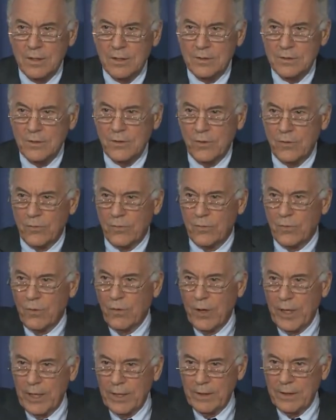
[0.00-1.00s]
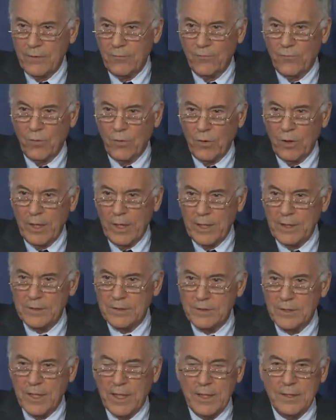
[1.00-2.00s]
So you're throwing the foreign
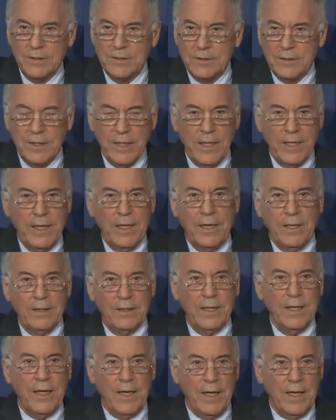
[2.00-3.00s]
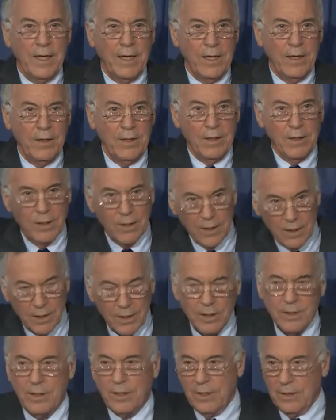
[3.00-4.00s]
exchange thing in at the end
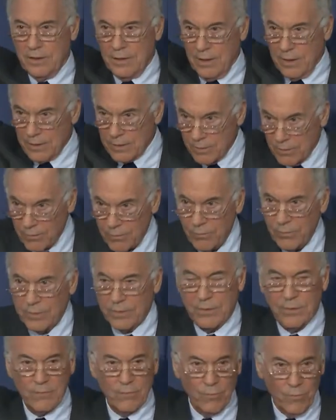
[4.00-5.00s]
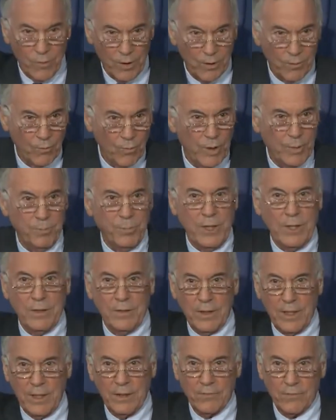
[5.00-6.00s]
and, and, and just wh whipping
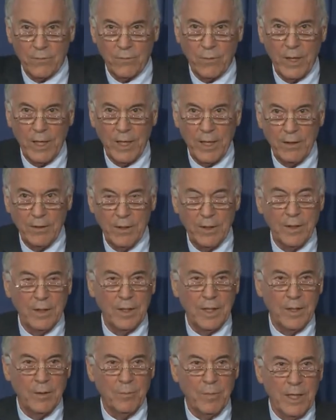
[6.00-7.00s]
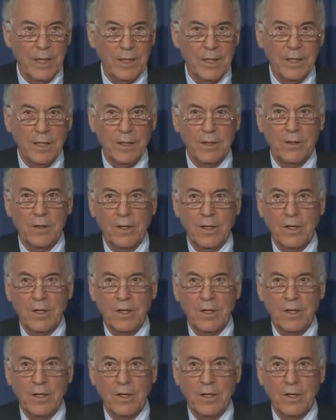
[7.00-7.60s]
things around and, and making it